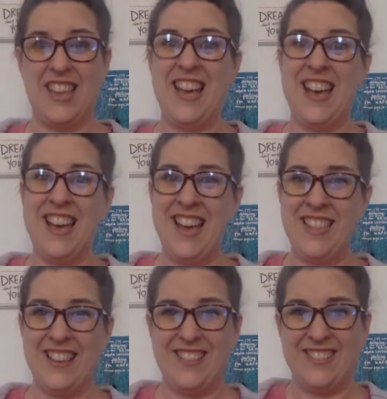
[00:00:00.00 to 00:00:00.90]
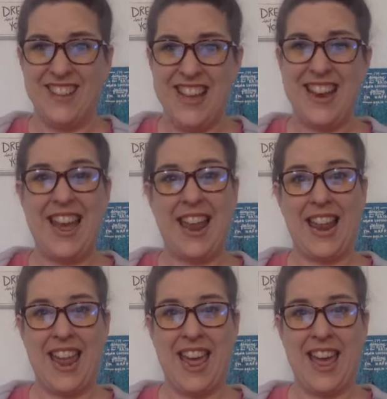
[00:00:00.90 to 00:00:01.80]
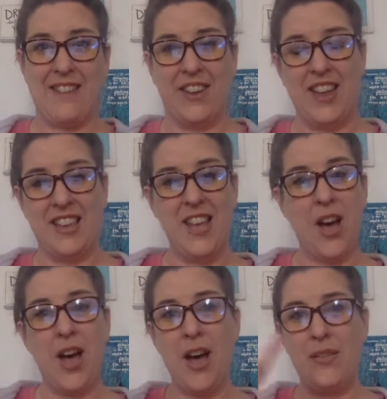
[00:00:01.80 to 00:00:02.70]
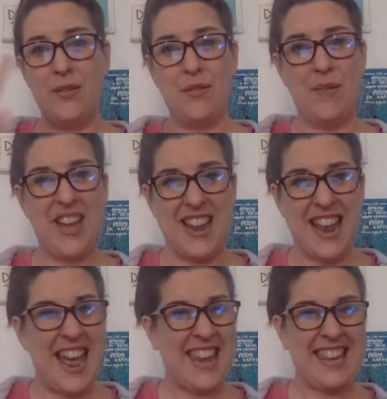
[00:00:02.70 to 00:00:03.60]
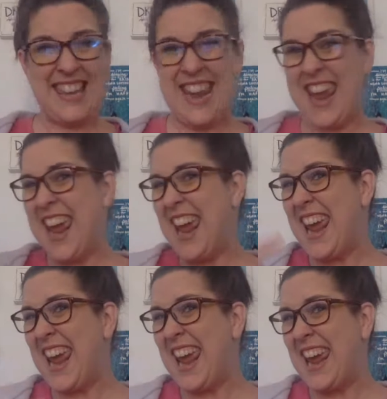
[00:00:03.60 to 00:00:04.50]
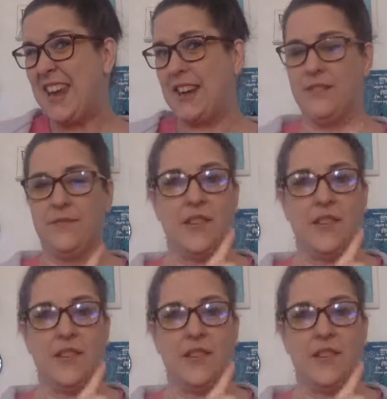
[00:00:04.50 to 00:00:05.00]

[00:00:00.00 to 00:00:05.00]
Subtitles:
You're the one I love, you're the one I need.